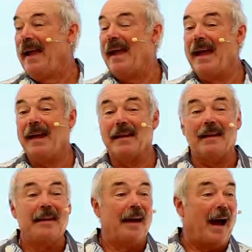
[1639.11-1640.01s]
And
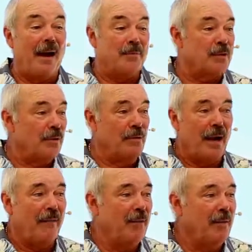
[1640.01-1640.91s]
I'm sure
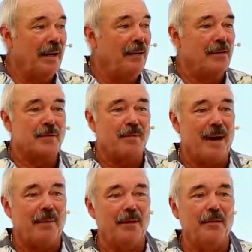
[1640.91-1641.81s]
everyone here is
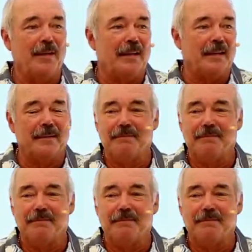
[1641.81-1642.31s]
probably unique.